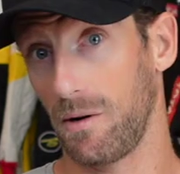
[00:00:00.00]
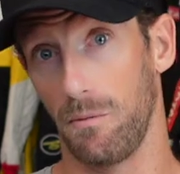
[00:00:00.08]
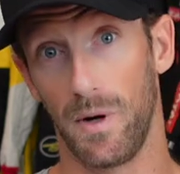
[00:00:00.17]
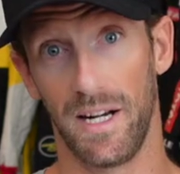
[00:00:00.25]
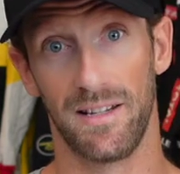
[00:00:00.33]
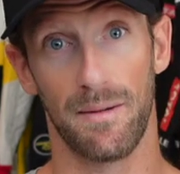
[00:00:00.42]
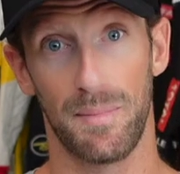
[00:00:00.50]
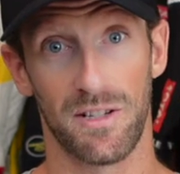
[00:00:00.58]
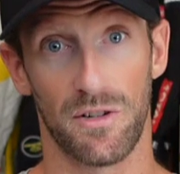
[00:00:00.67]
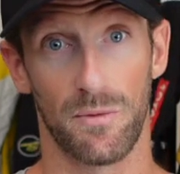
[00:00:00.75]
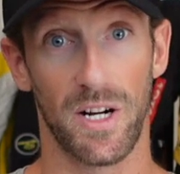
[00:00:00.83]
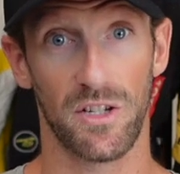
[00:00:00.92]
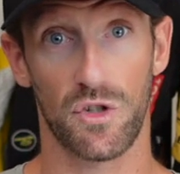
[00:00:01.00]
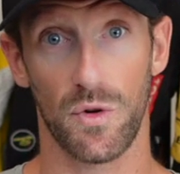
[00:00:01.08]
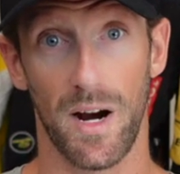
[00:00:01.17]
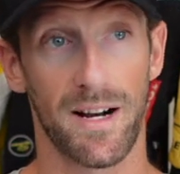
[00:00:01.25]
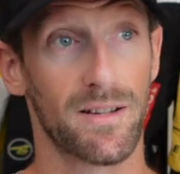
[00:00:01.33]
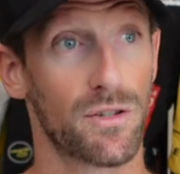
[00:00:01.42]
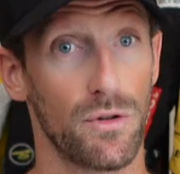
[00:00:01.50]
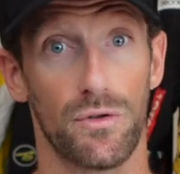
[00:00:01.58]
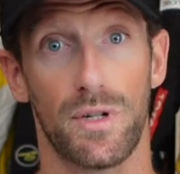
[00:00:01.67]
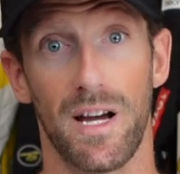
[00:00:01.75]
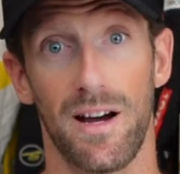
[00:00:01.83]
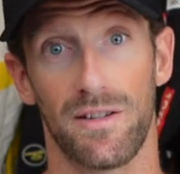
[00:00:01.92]
It really depends on the racetrack.
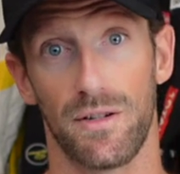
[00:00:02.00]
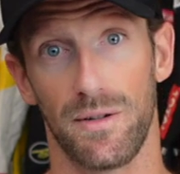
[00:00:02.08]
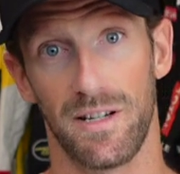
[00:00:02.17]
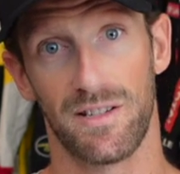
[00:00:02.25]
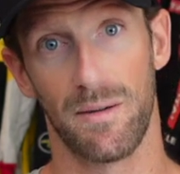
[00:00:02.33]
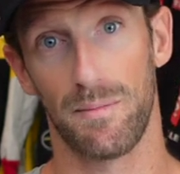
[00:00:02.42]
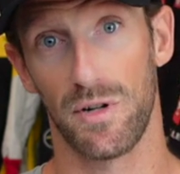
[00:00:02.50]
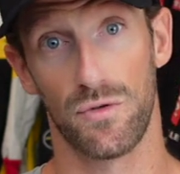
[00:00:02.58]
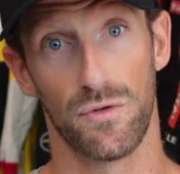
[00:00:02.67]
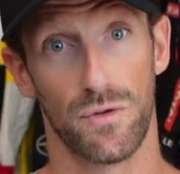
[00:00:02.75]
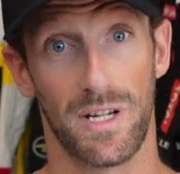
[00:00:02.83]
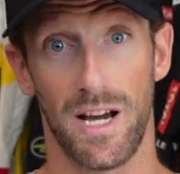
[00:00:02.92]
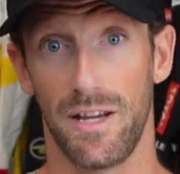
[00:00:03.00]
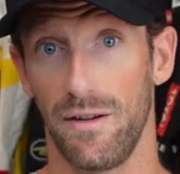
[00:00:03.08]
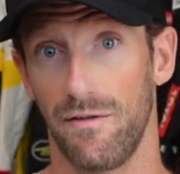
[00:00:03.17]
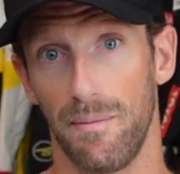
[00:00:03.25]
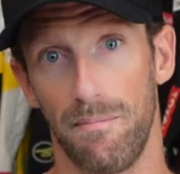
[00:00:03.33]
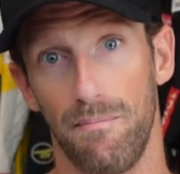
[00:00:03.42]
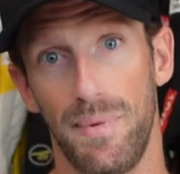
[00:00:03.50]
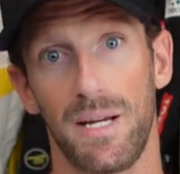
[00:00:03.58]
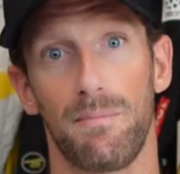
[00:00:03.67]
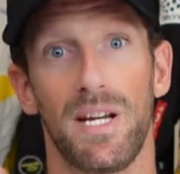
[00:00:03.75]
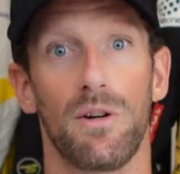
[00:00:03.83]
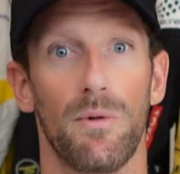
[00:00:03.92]
Suzuka is a good example. Suzuka, you have a
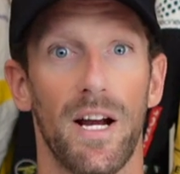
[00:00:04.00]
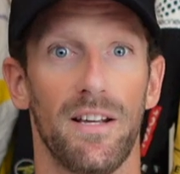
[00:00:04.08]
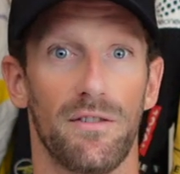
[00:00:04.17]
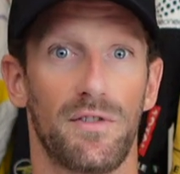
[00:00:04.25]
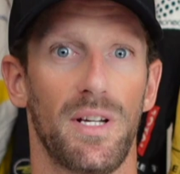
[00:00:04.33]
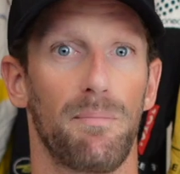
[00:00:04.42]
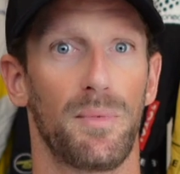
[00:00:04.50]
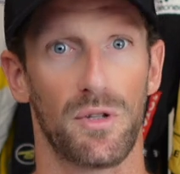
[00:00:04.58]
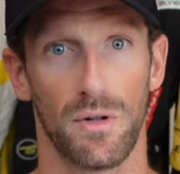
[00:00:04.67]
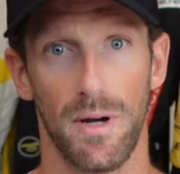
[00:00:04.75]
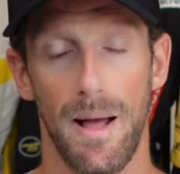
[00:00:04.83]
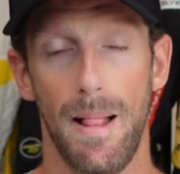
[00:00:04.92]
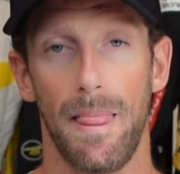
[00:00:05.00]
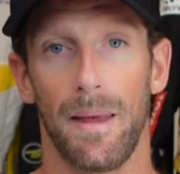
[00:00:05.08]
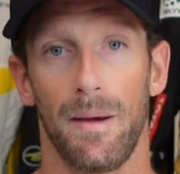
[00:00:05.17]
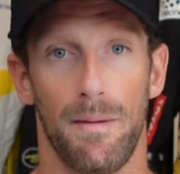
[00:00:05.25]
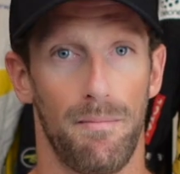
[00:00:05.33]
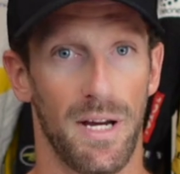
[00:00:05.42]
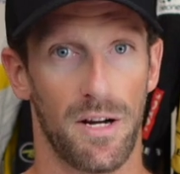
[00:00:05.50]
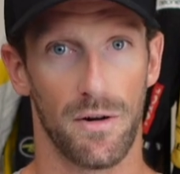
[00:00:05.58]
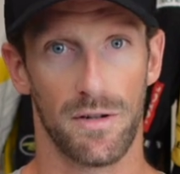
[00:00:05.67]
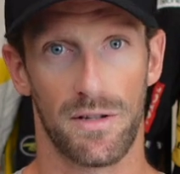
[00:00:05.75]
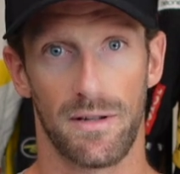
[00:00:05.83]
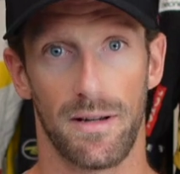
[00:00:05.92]
big raise of temperature
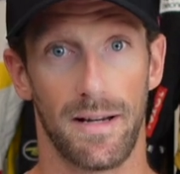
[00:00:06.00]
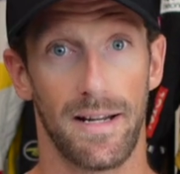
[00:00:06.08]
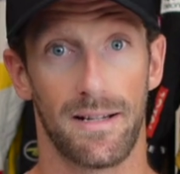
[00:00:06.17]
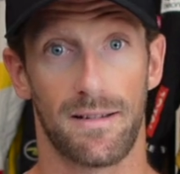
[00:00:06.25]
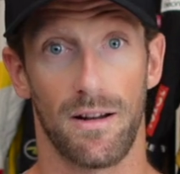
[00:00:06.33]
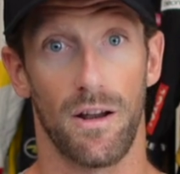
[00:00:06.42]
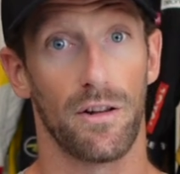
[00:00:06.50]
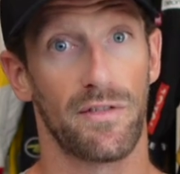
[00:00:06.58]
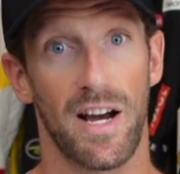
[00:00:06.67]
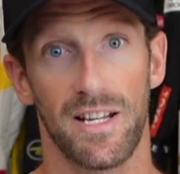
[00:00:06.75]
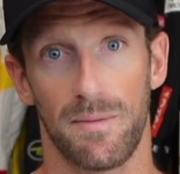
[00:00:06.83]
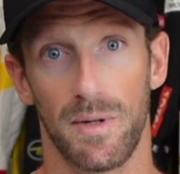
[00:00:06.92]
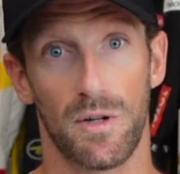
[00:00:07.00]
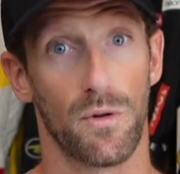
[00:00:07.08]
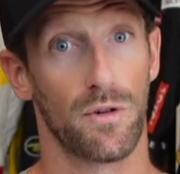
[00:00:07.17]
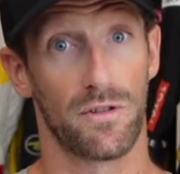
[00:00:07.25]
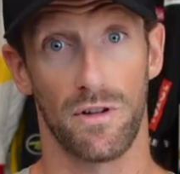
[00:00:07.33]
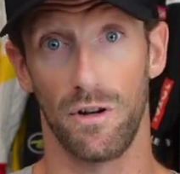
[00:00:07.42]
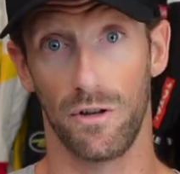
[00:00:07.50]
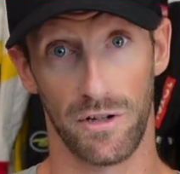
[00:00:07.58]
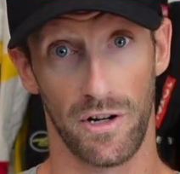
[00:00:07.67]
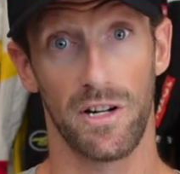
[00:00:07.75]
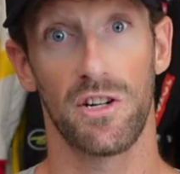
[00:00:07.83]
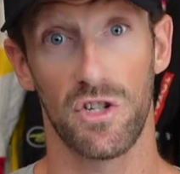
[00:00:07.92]
because it's a lot of high speed corners, a lot
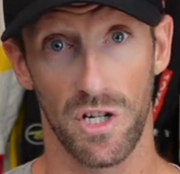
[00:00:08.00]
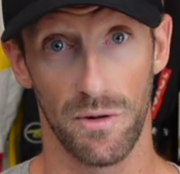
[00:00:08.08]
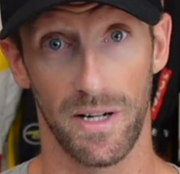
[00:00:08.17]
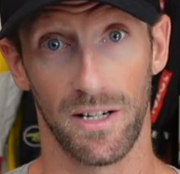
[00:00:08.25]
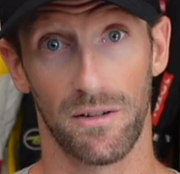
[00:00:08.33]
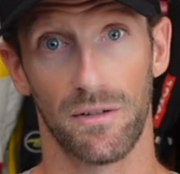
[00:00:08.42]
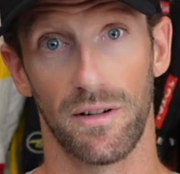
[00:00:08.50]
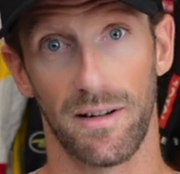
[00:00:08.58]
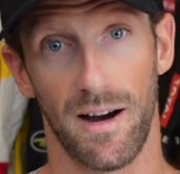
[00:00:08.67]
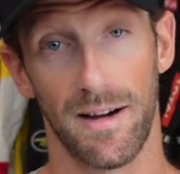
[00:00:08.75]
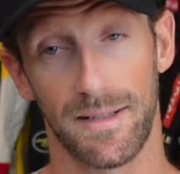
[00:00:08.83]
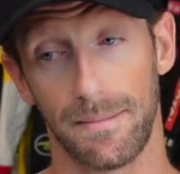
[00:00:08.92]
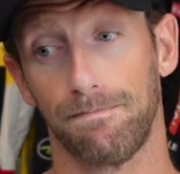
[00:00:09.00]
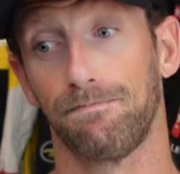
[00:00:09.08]
of energy going into the tires.